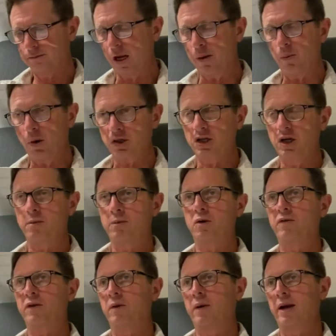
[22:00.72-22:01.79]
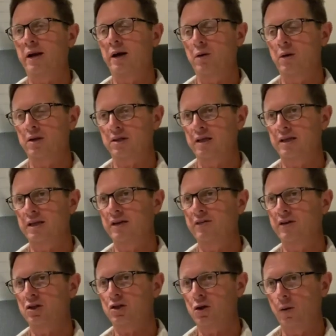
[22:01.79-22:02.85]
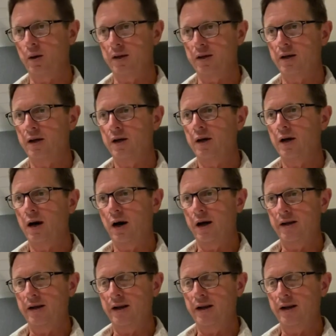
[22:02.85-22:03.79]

i'm watching a movie right now or it's a tv show on, on